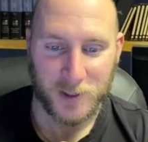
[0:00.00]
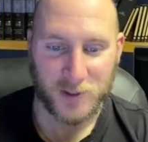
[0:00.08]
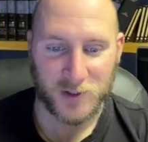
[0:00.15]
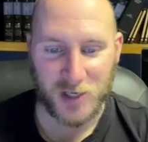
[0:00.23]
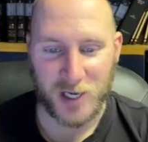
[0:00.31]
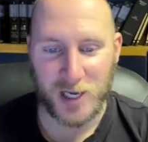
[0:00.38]

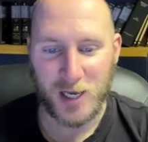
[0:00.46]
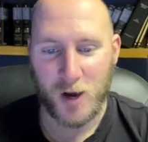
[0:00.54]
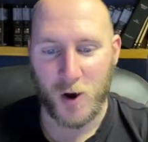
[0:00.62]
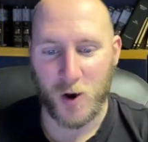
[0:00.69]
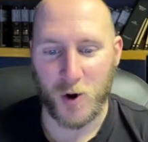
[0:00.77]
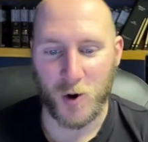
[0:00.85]

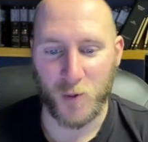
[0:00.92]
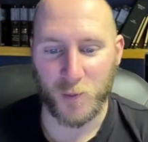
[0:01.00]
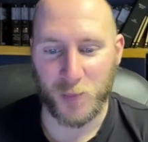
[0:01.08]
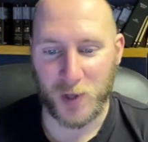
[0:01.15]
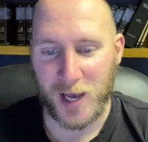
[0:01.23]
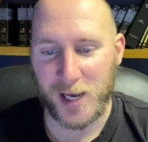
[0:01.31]

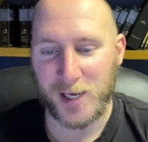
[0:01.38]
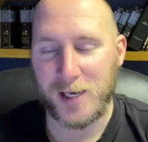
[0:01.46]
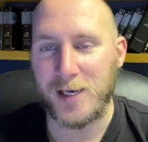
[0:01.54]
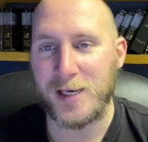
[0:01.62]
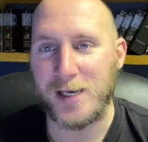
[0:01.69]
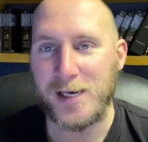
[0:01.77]

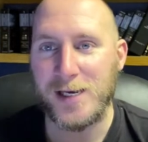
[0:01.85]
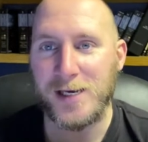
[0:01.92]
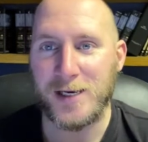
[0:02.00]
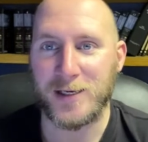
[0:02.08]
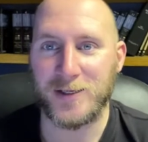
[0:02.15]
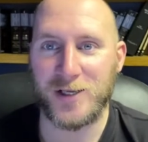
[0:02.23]

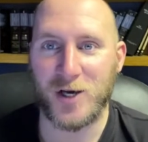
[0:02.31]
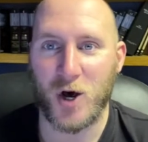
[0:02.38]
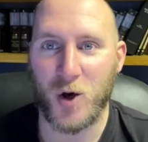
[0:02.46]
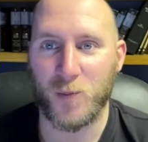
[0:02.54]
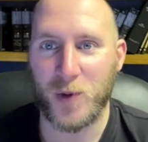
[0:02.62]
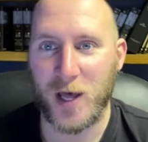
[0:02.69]
D-O-blank-E.
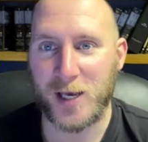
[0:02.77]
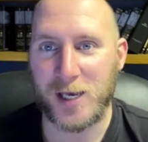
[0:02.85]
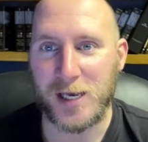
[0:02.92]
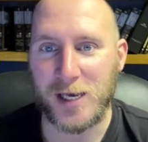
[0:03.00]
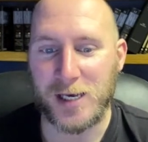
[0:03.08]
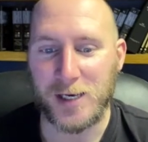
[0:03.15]

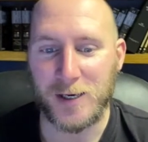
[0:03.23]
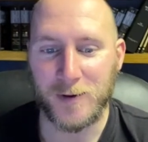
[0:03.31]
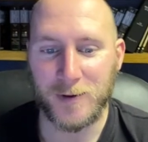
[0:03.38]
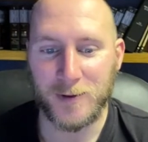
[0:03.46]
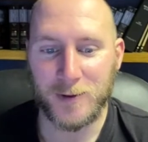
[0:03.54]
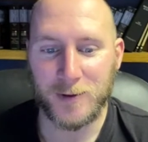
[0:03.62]
D-O-blank-E.
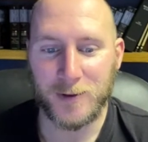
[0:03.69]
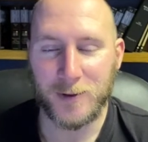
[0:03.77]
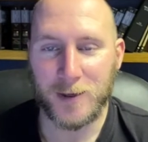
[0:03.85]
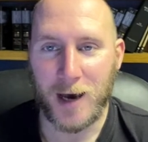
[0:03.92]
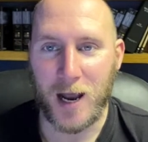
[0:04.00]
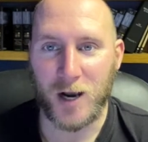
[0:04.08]

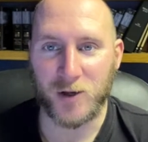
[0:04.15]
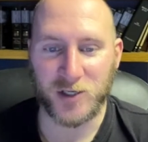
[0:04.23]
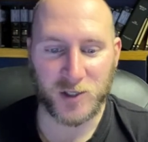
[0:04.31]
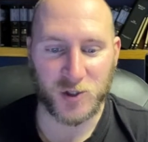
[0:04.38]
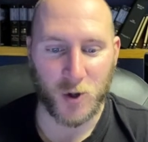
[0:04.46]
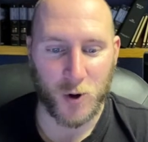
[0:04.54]
I don't know, is
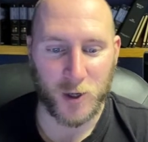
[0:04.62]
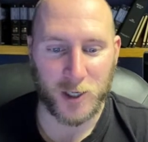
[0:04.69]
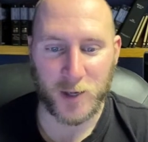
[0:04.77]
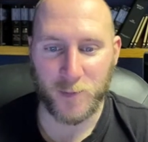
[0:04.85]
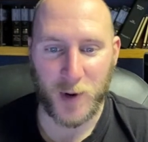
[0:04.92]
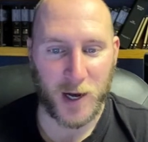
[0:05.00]
that Dole,
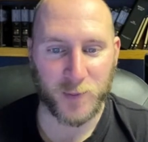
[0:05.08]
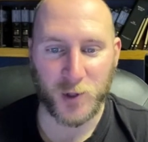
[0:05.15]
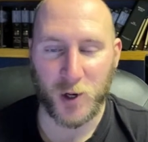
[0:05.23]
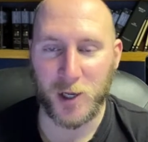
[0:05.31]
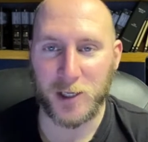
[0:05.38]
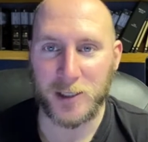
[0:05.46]
like Bob
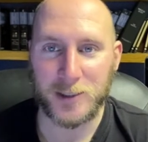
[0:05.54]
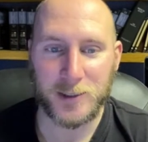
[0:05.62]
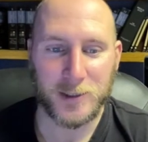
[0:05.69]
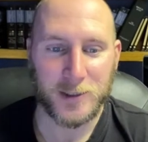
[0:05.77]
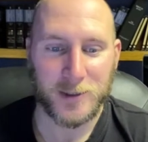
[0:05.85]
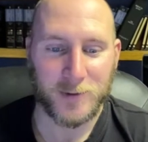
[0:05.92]
Dole?
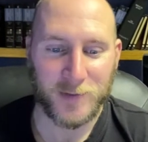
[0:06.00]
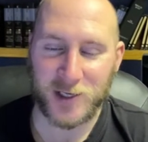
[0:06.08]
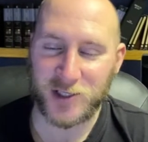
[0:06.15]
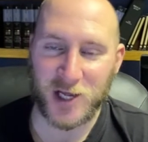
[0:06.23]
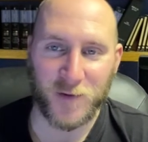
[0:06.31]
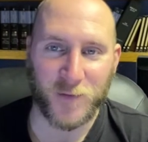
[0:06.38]

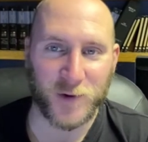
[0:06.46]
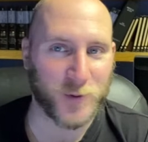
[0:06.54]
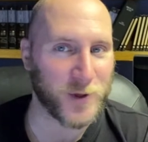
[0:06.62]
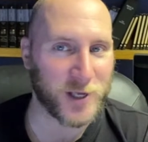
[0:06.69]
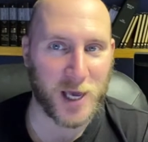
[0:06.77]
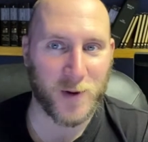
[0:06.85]
That's not the first
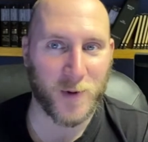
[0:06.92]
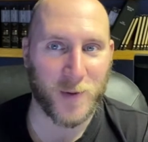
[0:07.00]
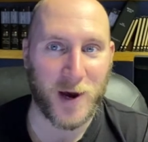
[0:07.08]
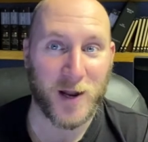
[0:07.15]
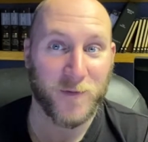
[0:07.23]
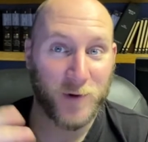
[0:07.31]
one that came to my
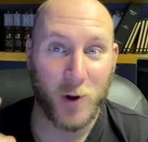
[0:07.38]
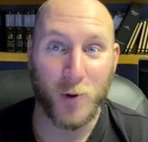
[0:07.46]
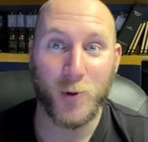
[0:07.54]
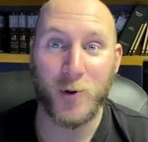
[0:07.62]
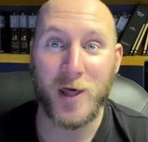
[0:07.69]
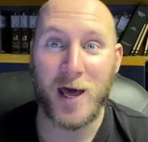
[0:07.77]
mind. If you
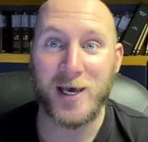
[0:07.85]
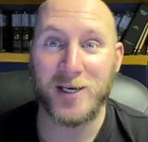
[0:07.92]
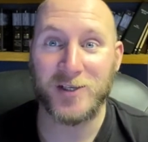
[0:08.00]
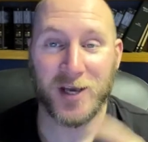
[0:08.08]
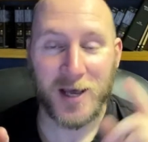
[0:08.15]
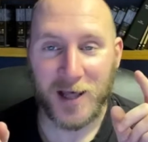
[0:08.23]
don't know who that
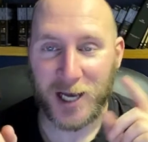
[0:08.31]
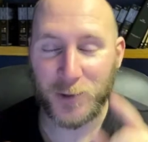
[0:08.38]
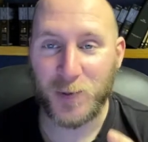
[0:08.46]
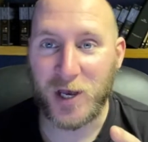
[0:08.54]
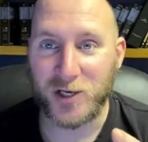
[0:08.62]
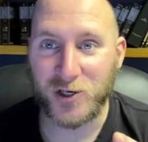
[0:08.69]
is, that's
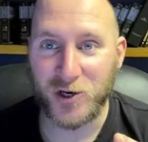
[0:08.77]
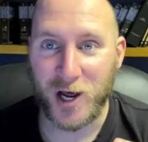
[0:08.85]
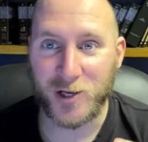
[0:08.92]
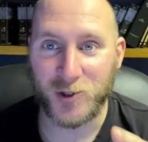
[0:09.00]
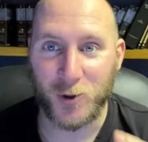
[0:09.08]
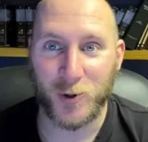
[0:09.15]
because you're
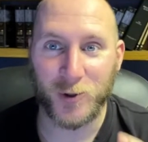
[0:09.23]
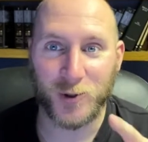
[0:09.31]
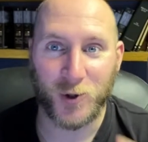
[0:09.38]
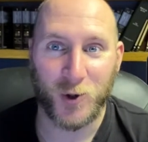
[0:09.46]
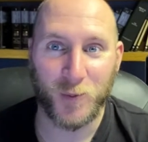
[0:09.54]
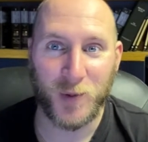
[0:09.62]
not as old as
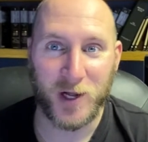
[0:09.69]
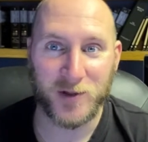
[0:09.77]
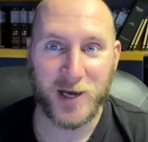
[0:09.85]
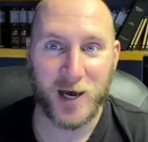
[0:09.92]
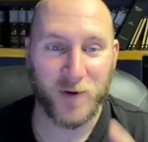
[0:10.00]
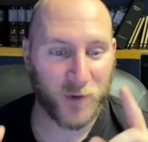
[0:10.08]
Old Bald
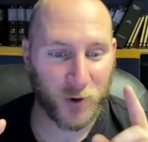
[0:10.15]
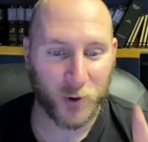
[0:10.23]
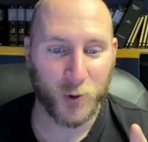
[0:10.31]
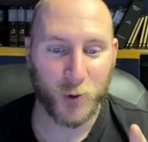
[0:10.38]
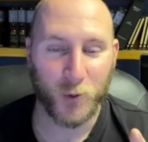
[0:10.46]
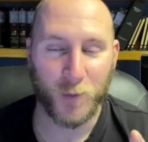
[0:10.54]
Dad. If you don't
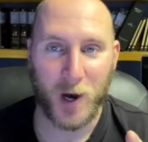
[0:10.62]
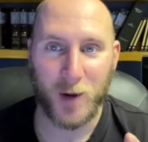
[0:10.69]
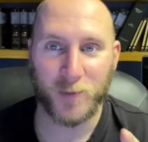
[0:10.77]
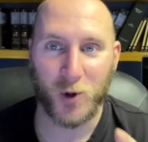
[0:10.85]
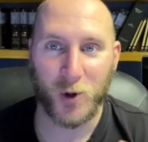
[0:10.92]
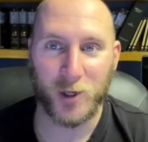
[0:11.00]
know who
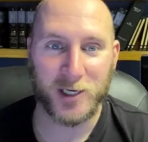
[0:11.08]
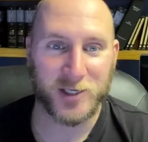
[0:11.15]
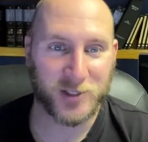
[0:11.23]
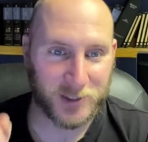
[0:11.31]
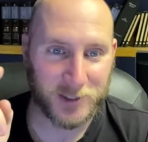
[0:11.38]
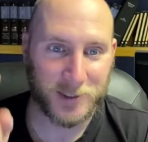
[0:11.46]
Bob Dole
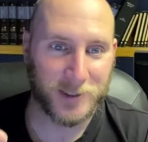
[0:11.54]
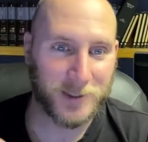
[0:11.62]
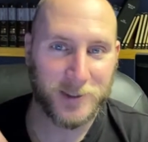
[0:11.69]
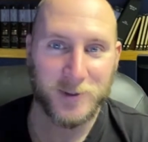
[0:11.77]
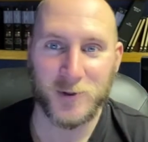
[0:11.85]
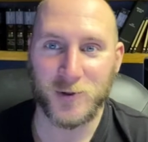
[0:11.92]
is,
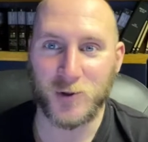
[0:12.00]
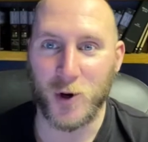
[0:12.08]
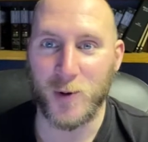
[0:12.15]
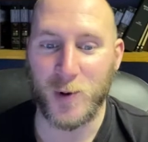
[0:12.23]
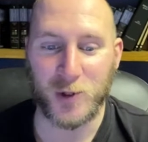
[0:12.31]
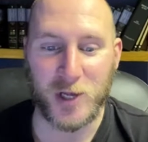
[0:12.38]

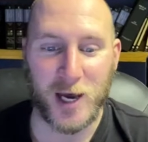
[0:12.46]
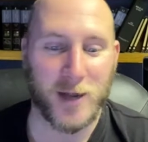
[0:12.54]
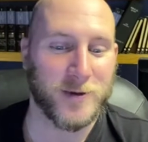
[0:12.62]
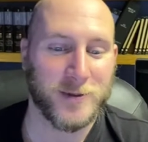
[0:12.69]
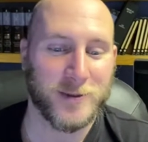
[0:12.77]
sorry about that.